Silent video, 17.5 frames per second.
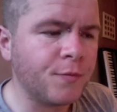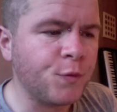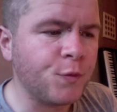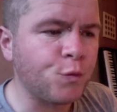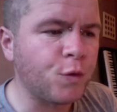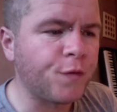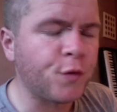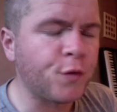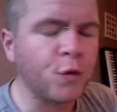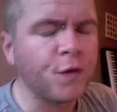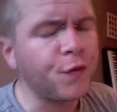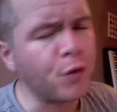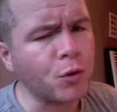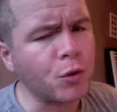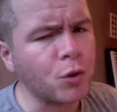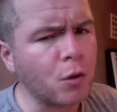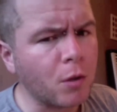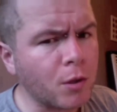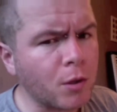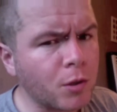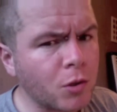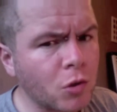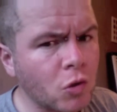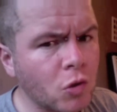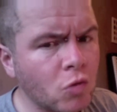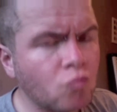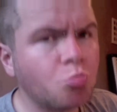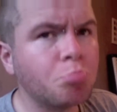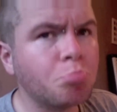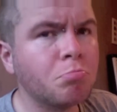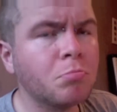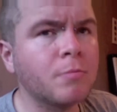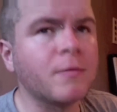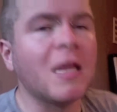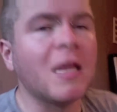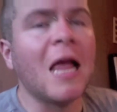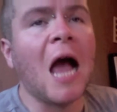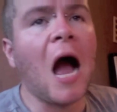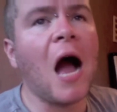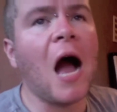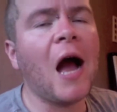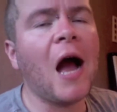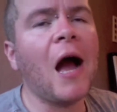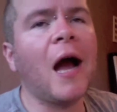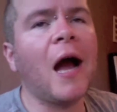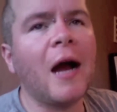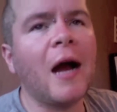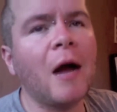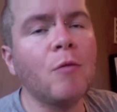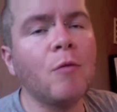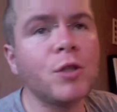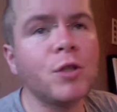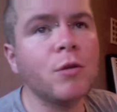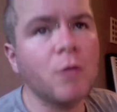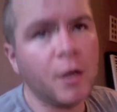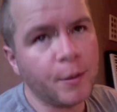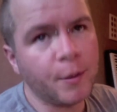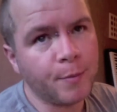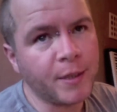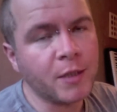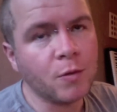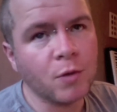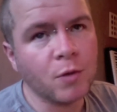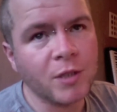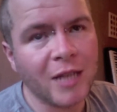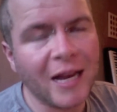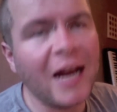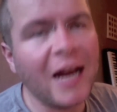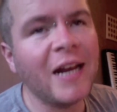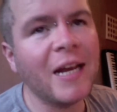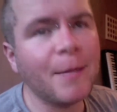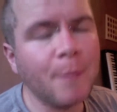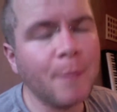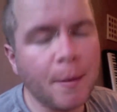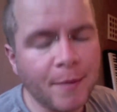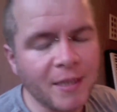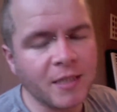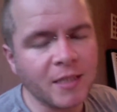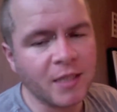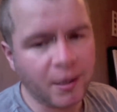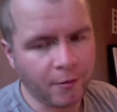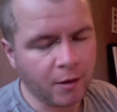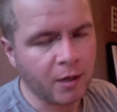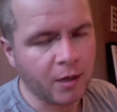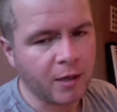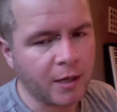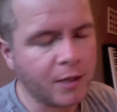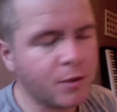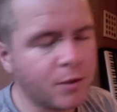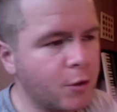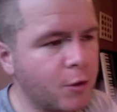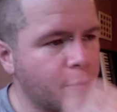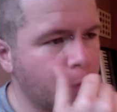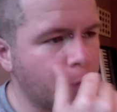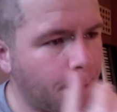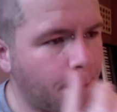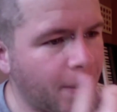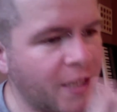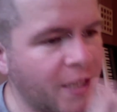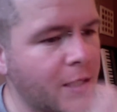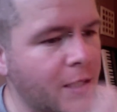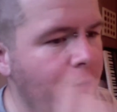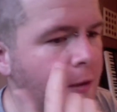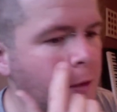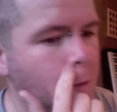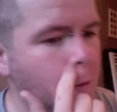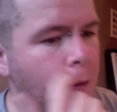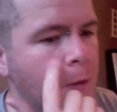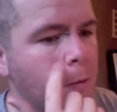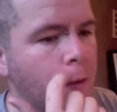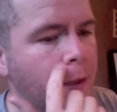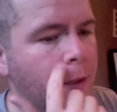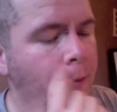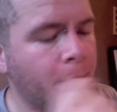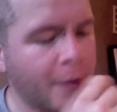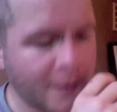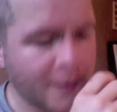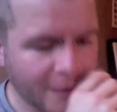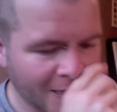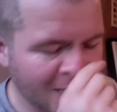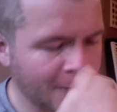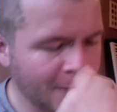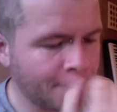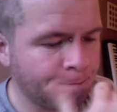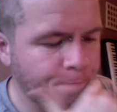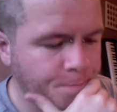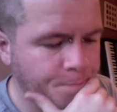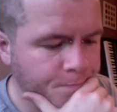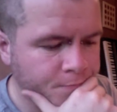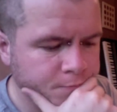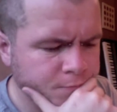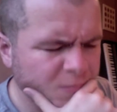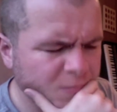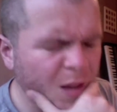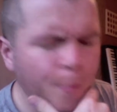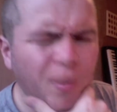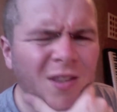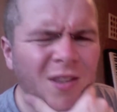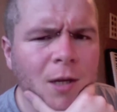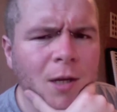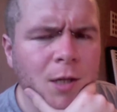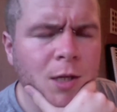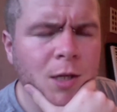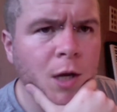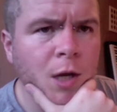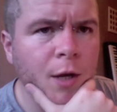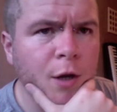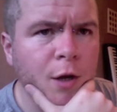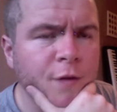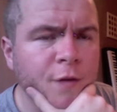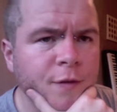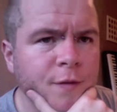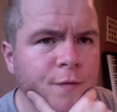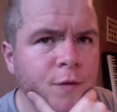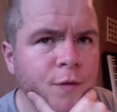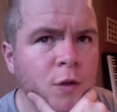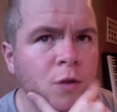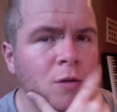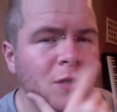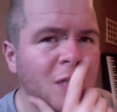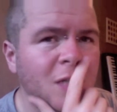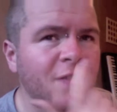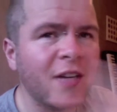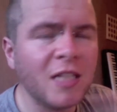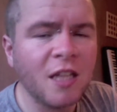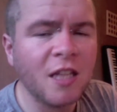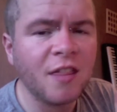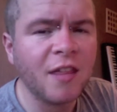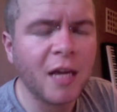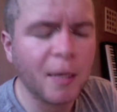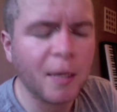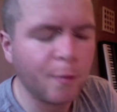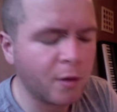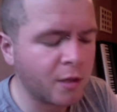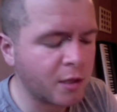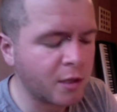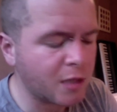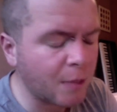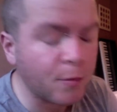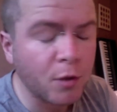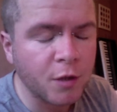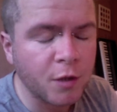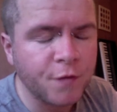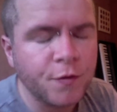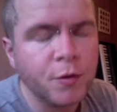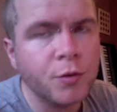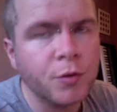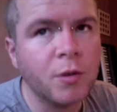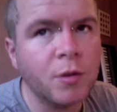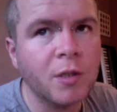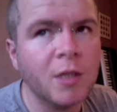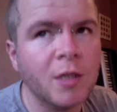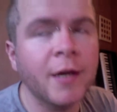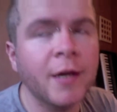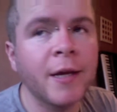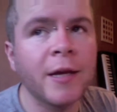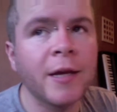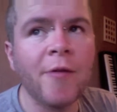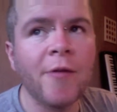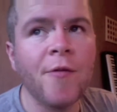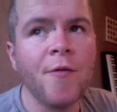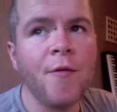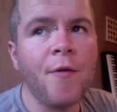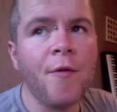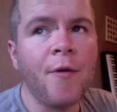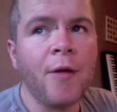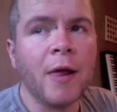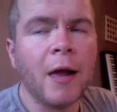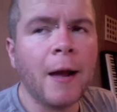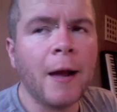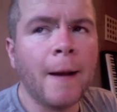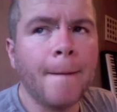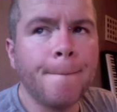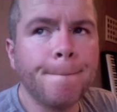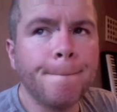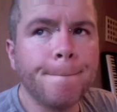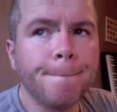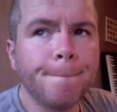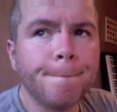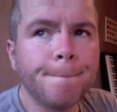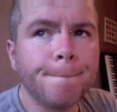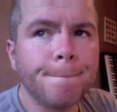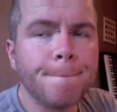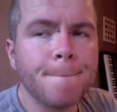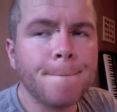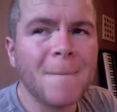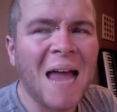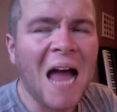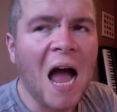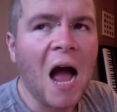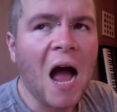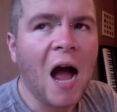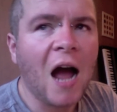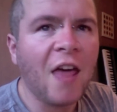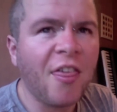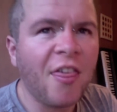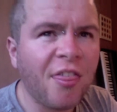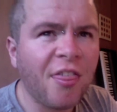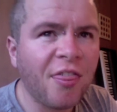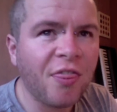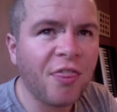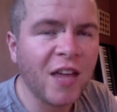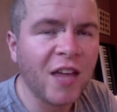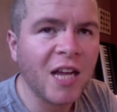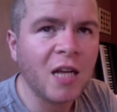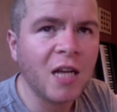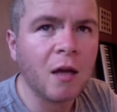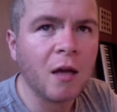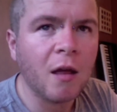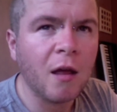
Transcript: review Fusors. Mm. I, I, I would do a lot of Beast Wars. I, I like my Beast era. Excuse me, Beast era is, is what I mean. Um, but not not often Fusors. And I've had to think about this. I'm doing a Fusor today. Um, I think